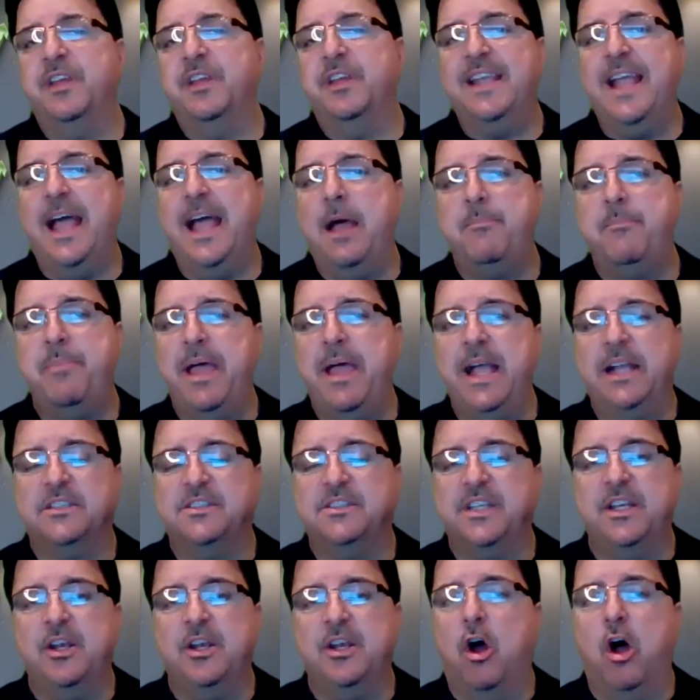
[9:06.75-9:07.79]
the
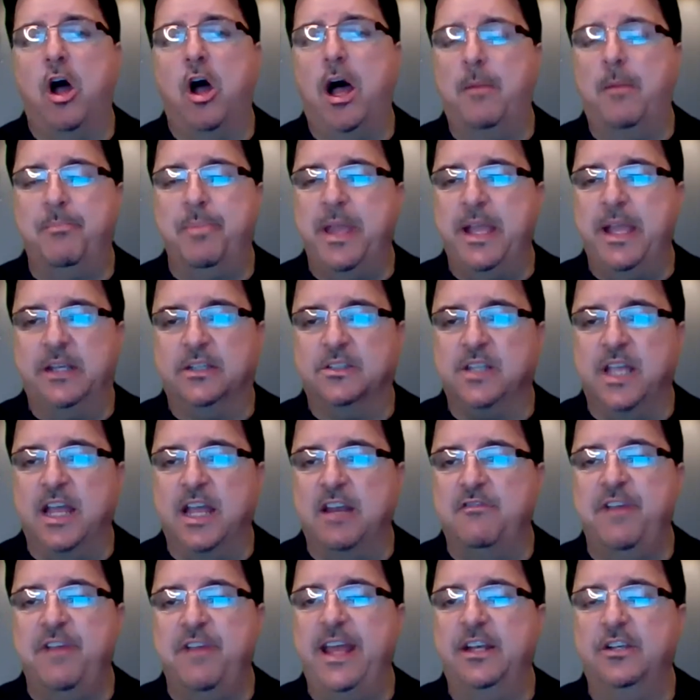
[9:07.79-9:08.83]
capex and opex
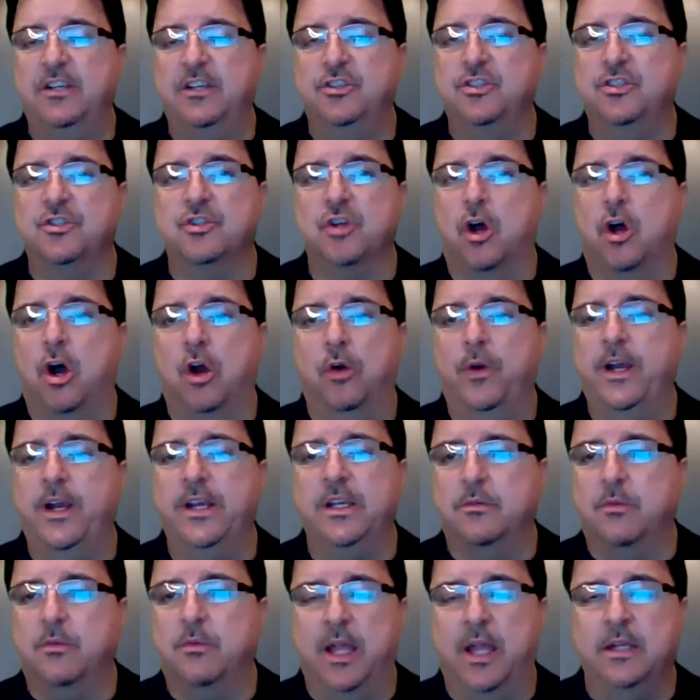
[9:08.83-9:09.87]
advantages already,
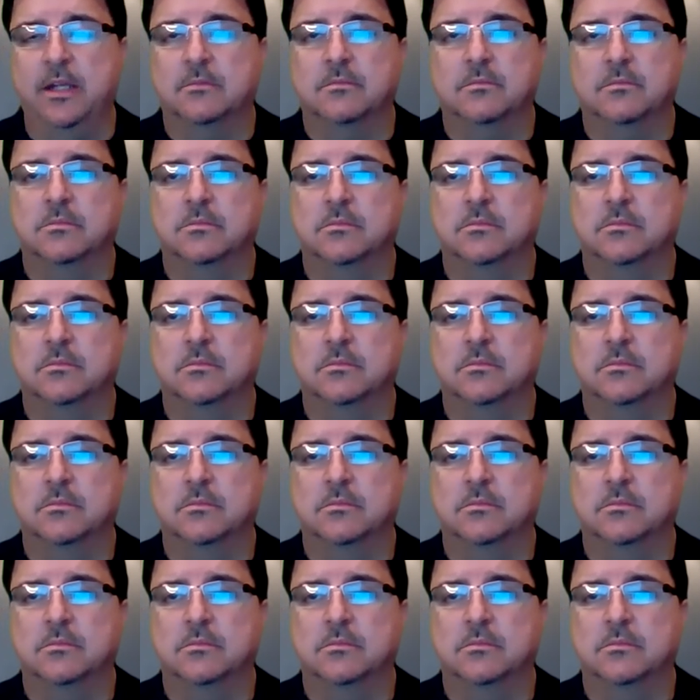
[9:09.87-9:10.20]
right?